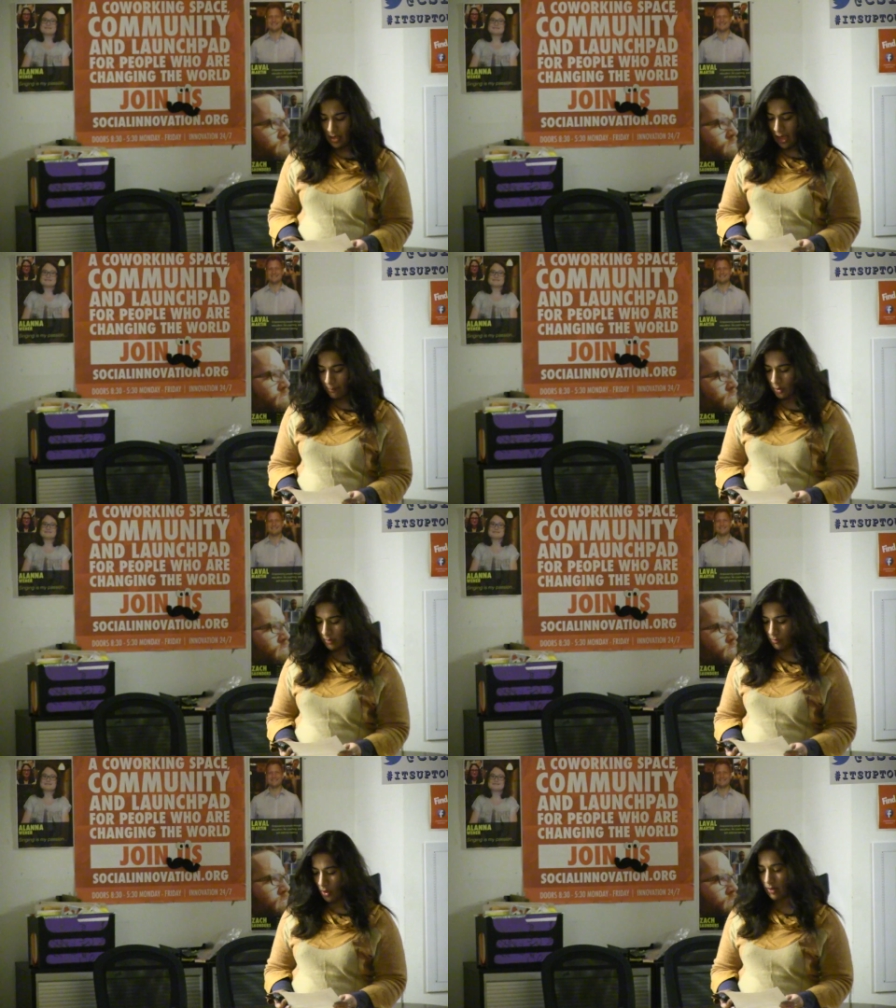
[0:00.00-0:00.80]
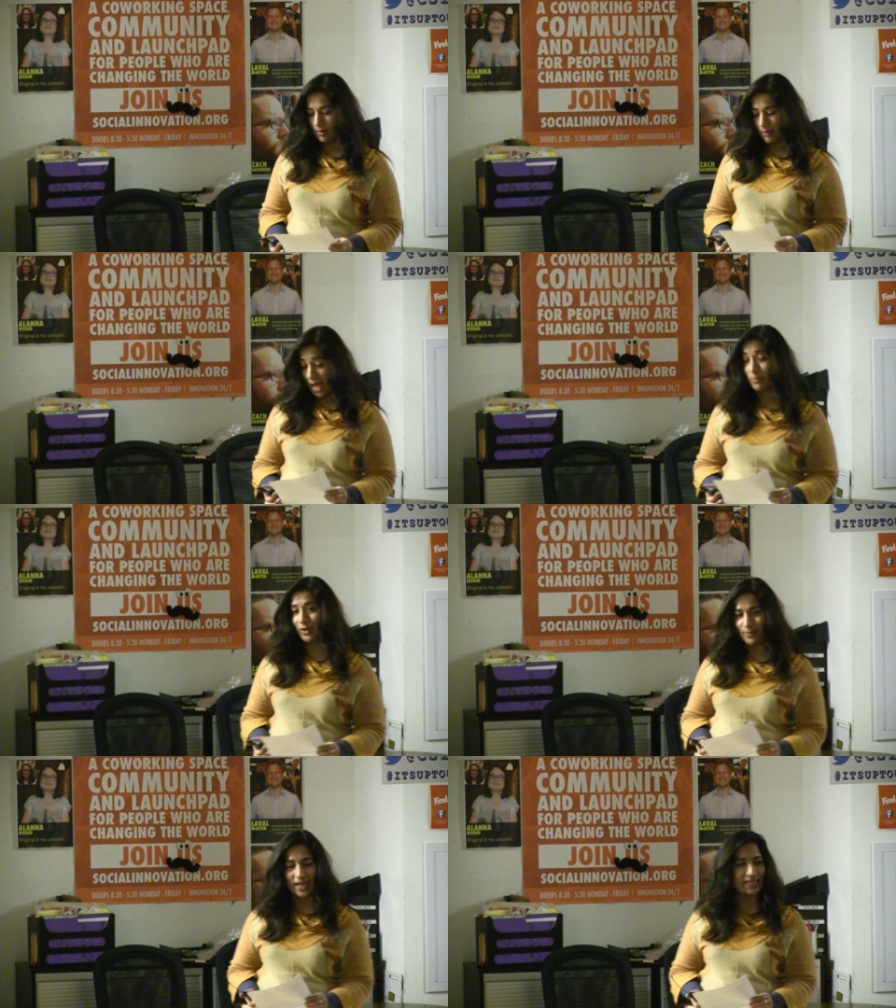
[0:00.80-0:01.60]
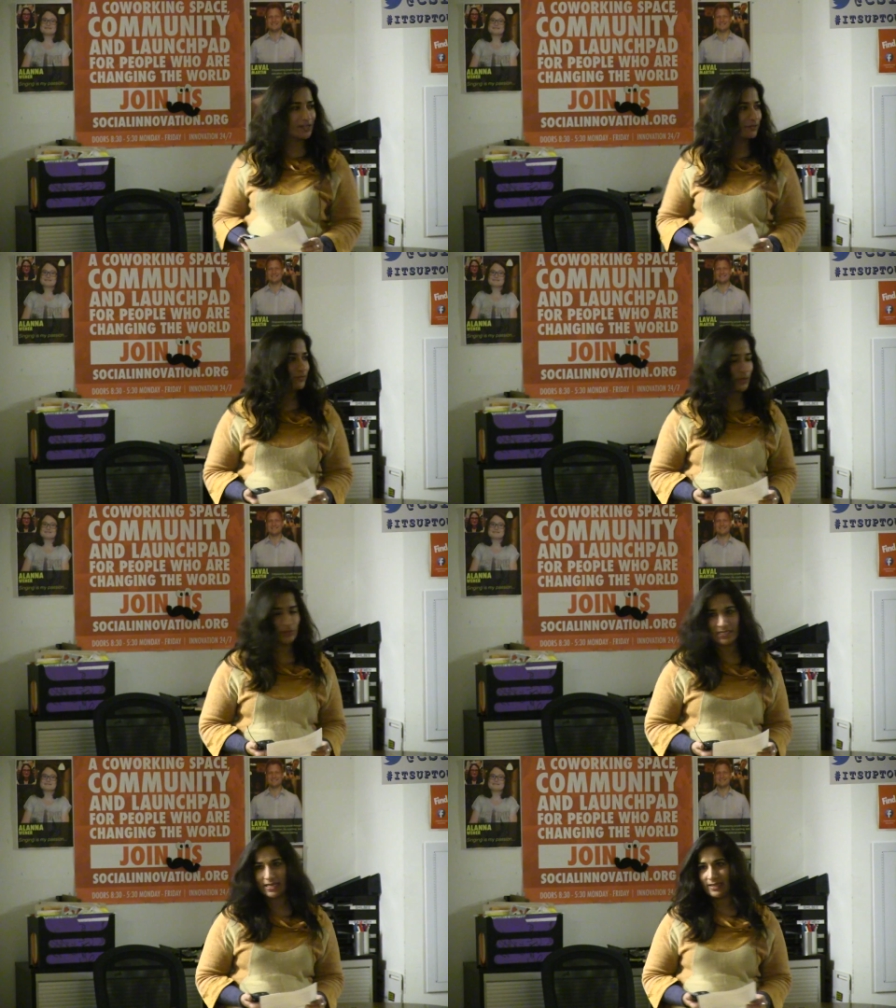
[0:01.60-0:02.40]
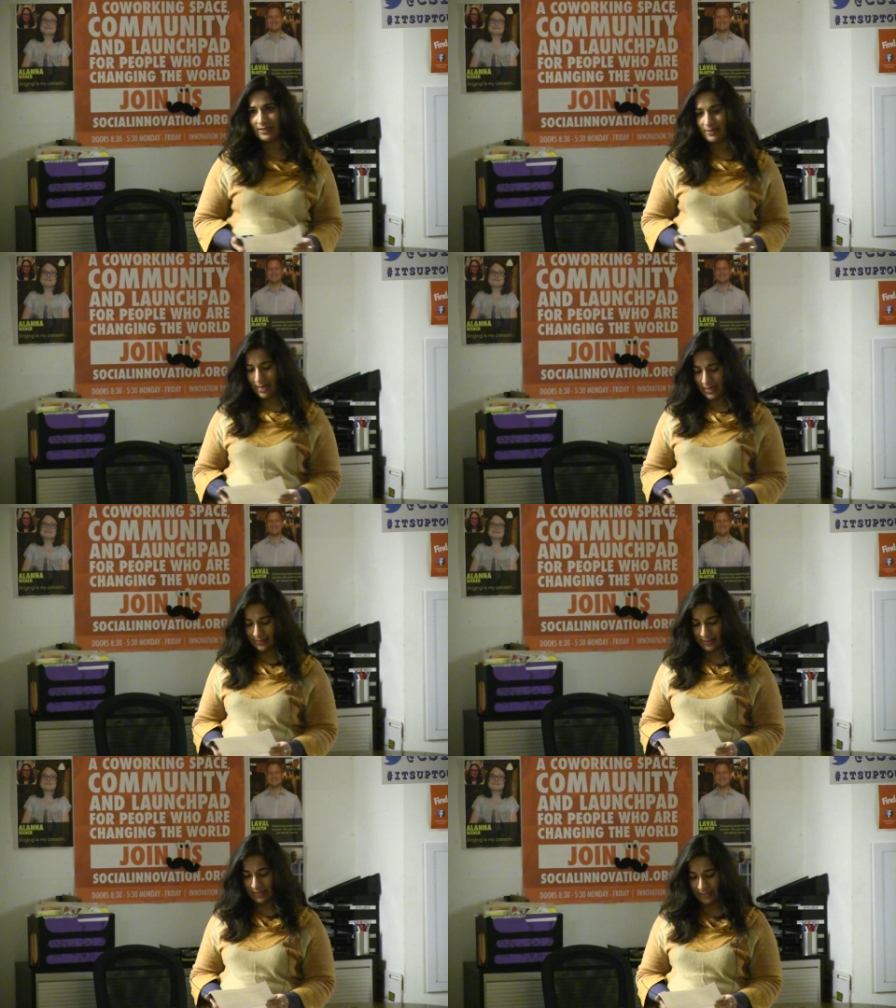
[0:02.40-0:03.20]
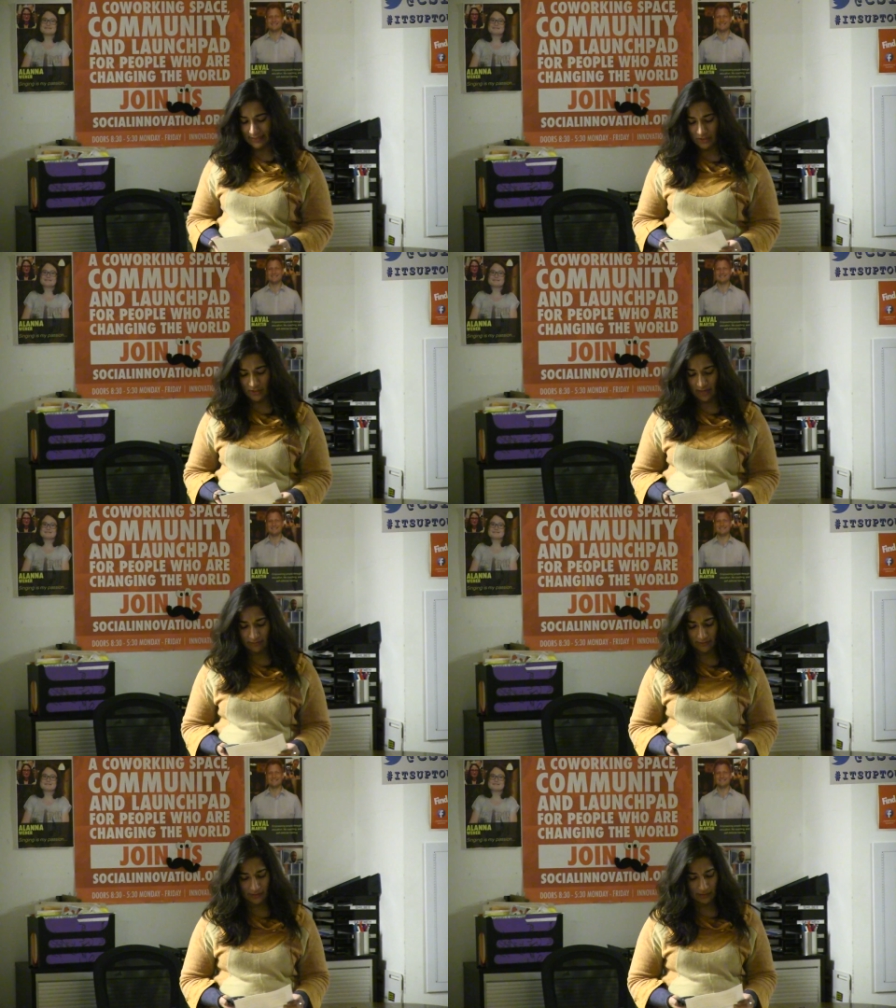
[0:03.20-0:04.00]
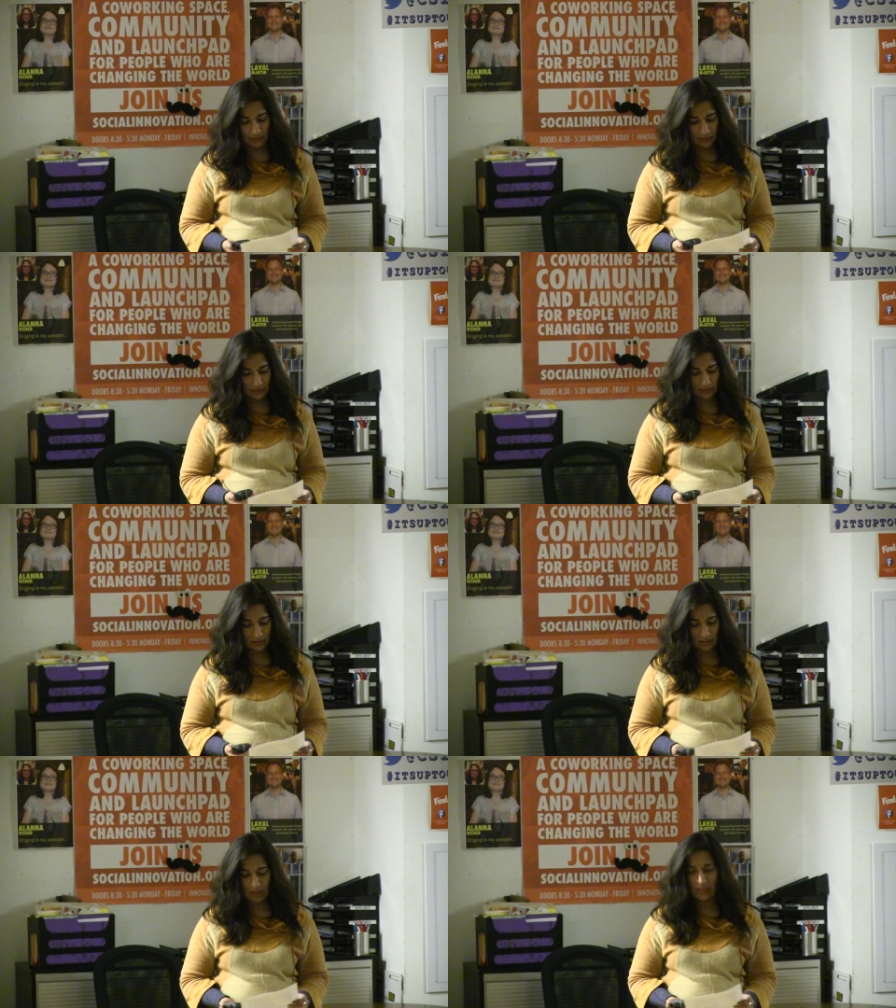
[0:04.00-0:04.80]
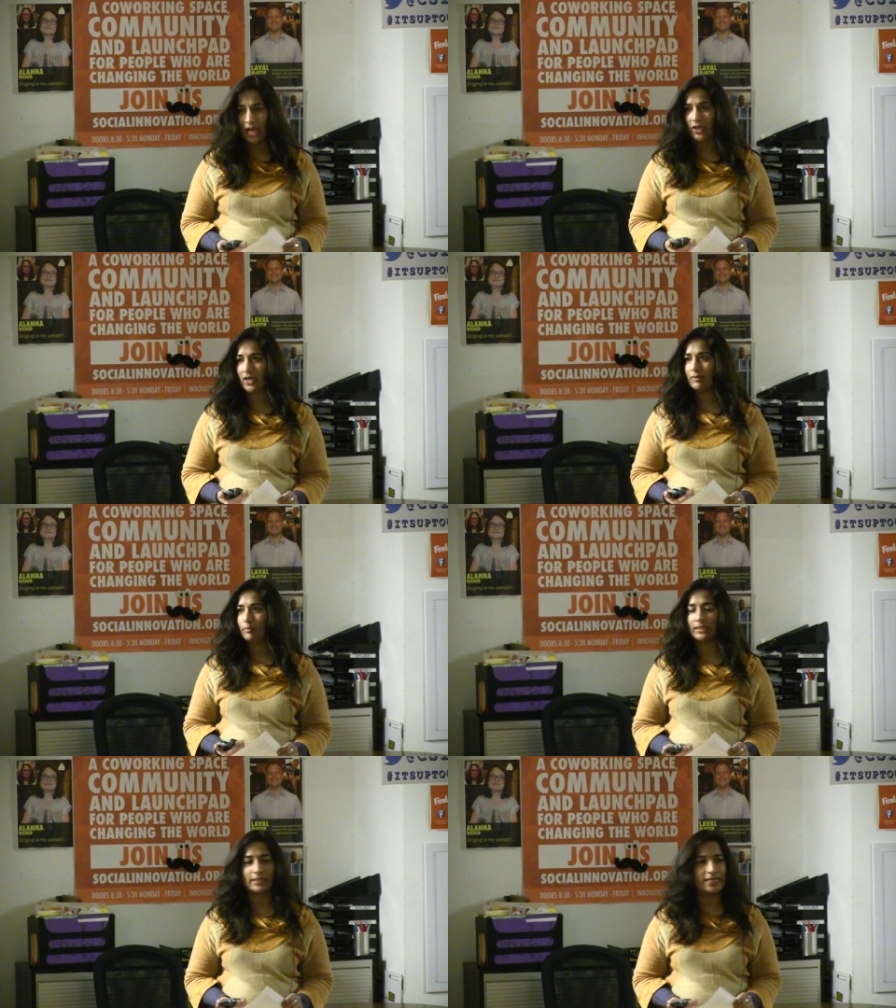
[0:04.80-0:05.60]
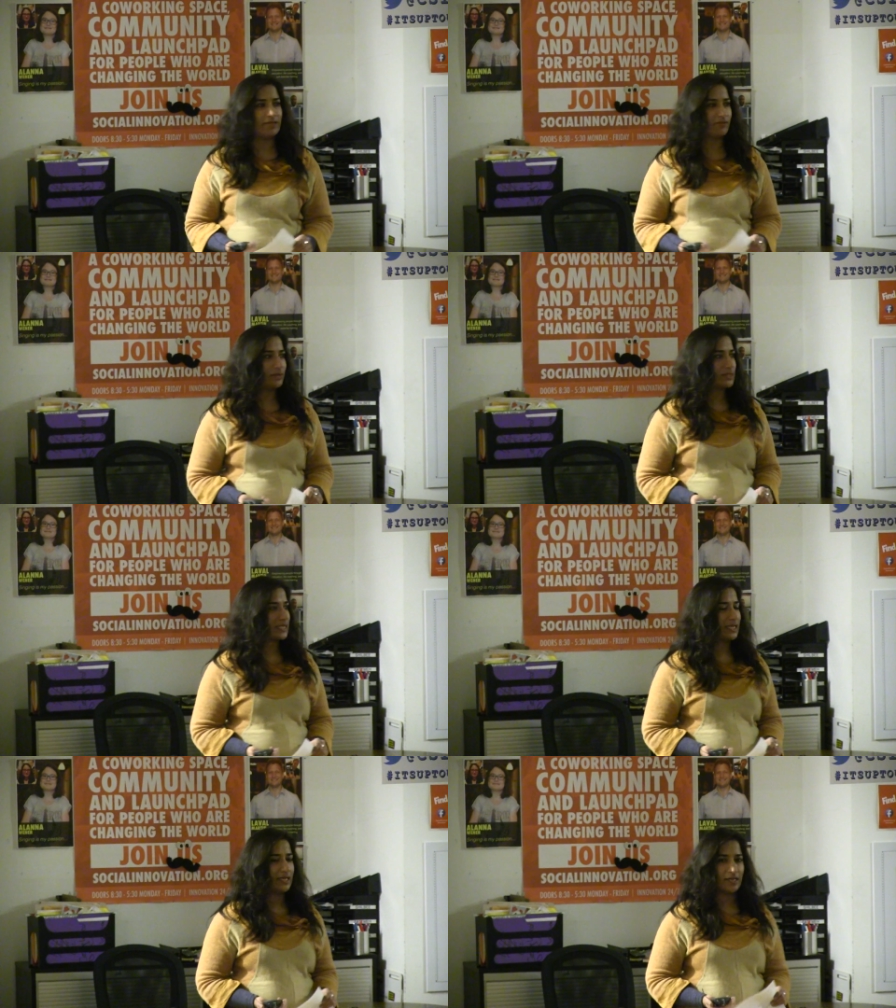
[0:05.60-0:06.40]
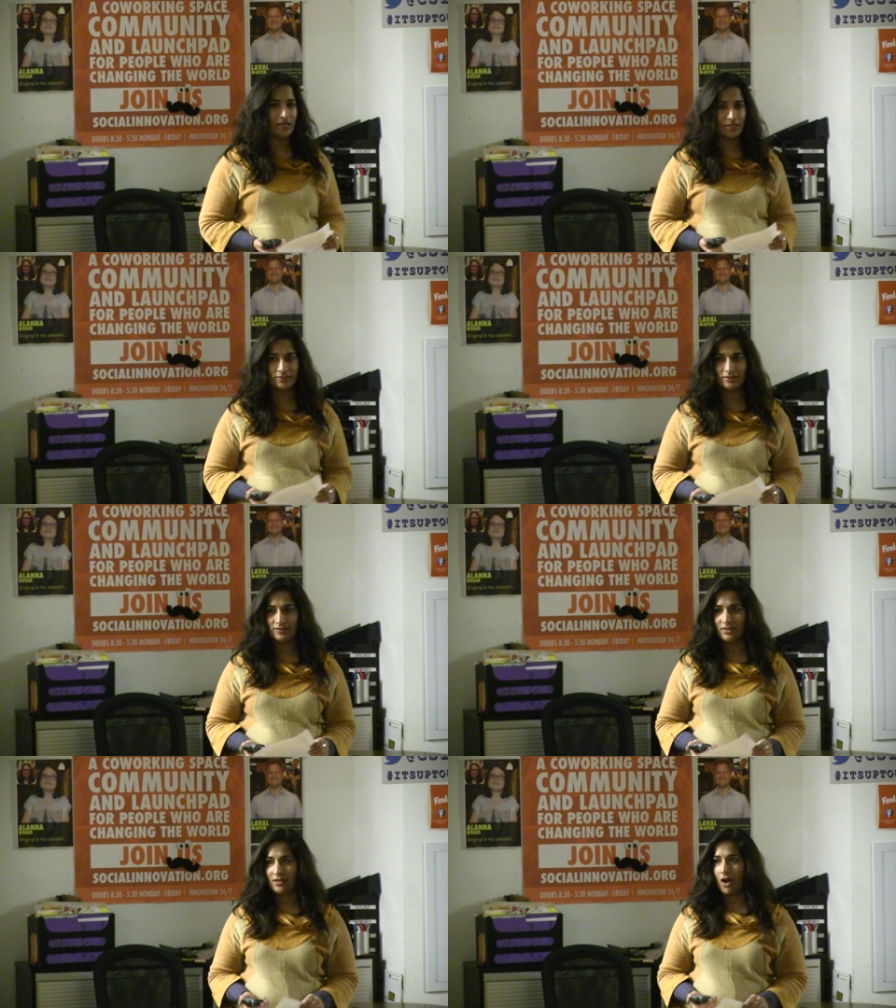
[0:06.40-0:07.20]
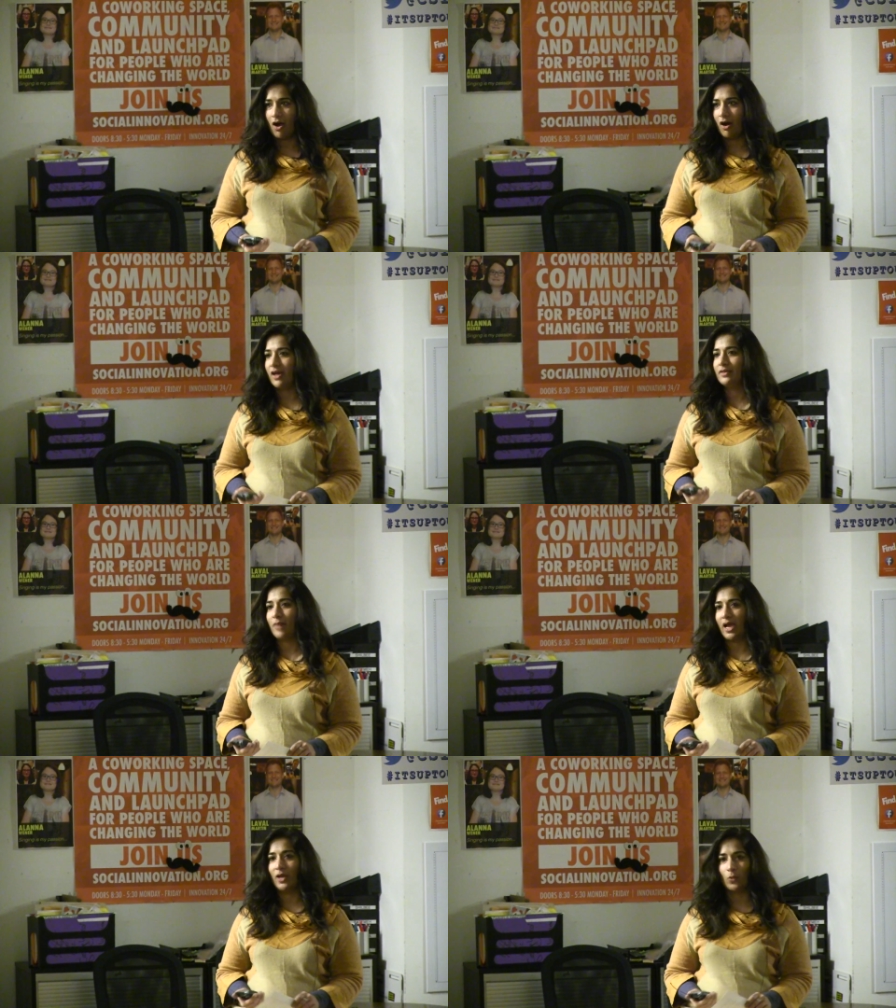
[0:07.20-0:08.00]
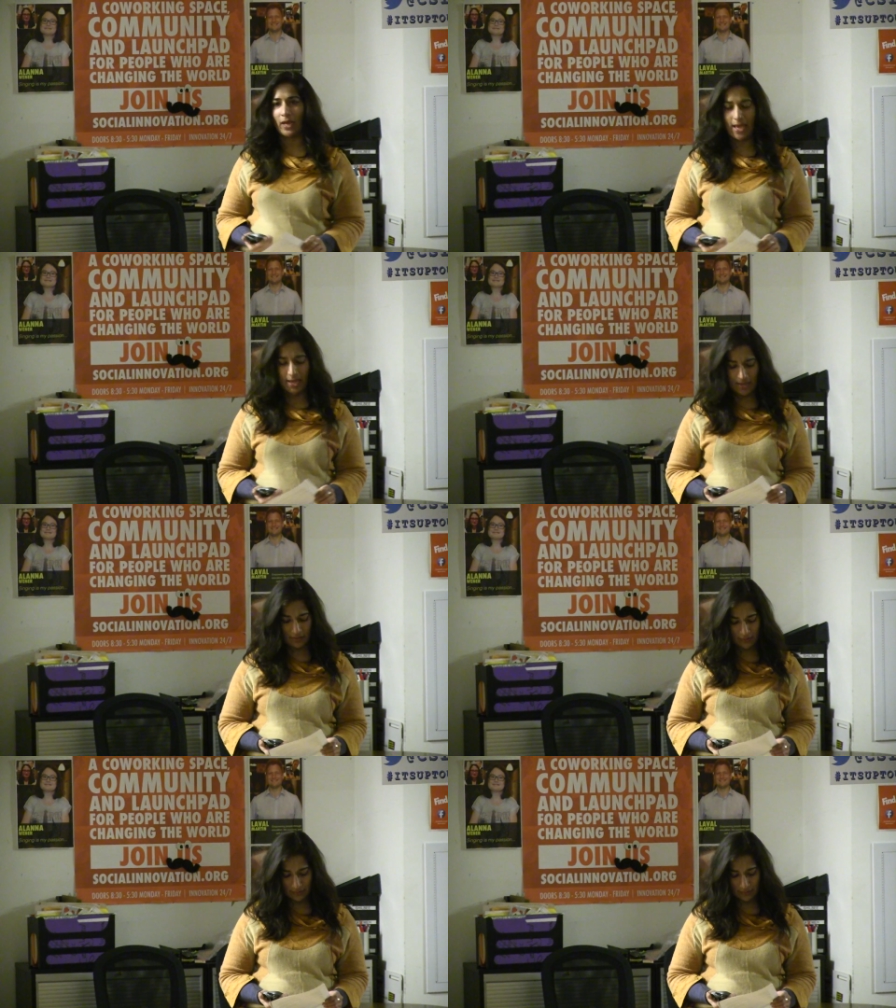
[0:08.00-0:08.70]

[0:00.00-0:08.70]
I put my earphones in and selected shuffle. I couldn't believe I was here, on my way.